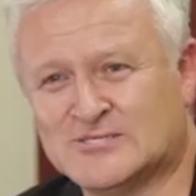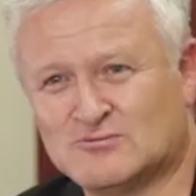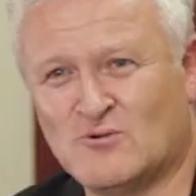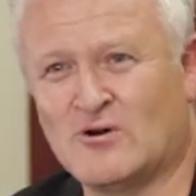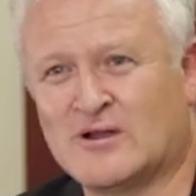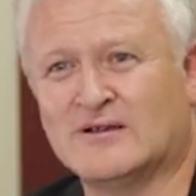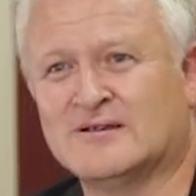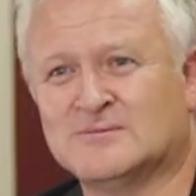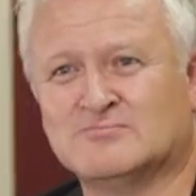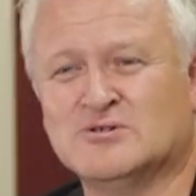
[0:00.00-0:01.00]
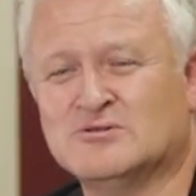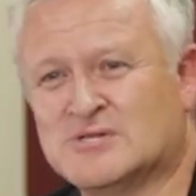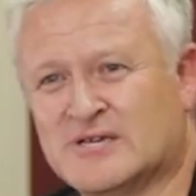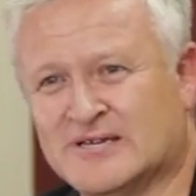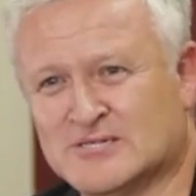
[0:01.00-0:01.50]
what kind of
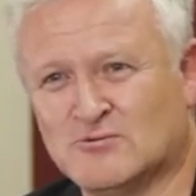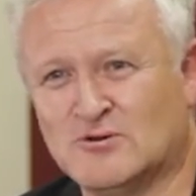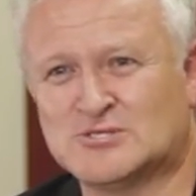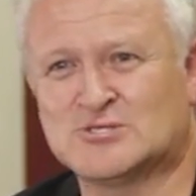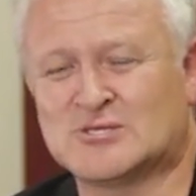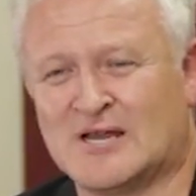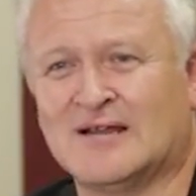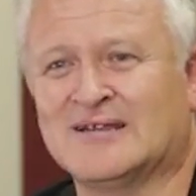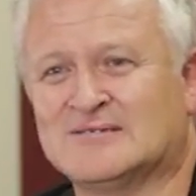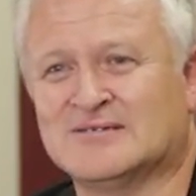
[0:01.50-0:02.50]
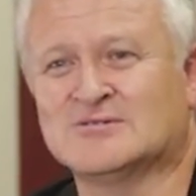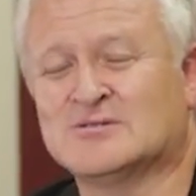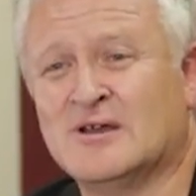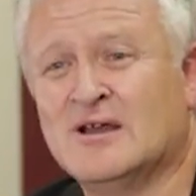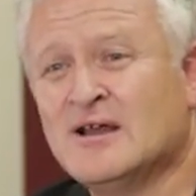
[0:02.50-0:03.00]
music it is, what style it is.
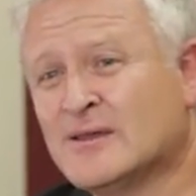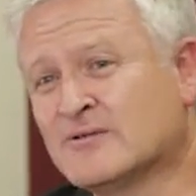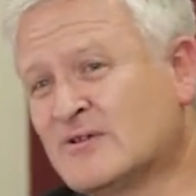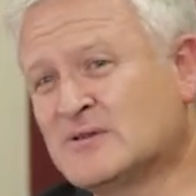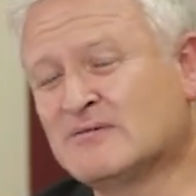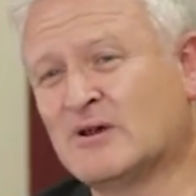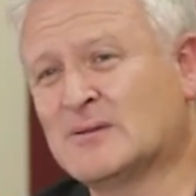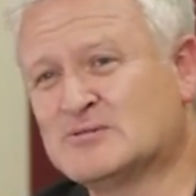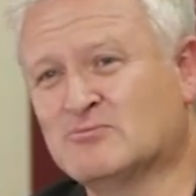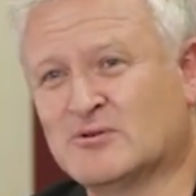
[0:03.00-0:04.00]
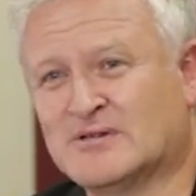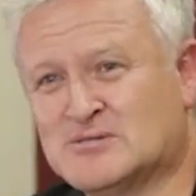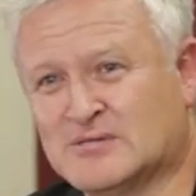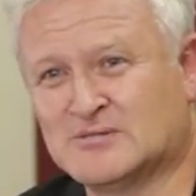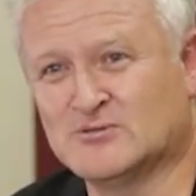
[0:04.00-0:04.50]
The great thing about this book is
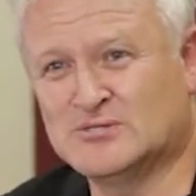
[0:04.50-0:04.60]
that, of course,